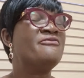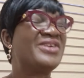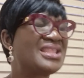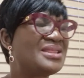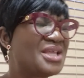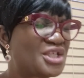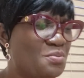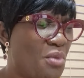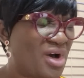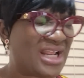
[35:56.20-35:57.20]
Father, this
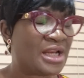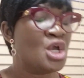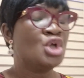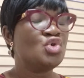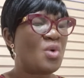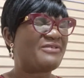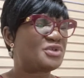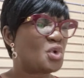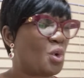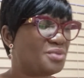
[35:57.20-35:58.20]
morning you have
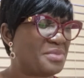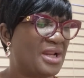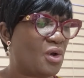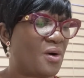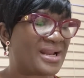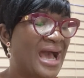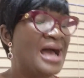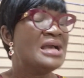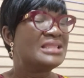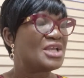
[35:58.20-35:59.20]
told me, Lord,
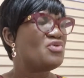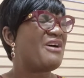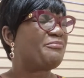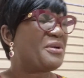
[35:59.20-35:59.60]
uh, that you have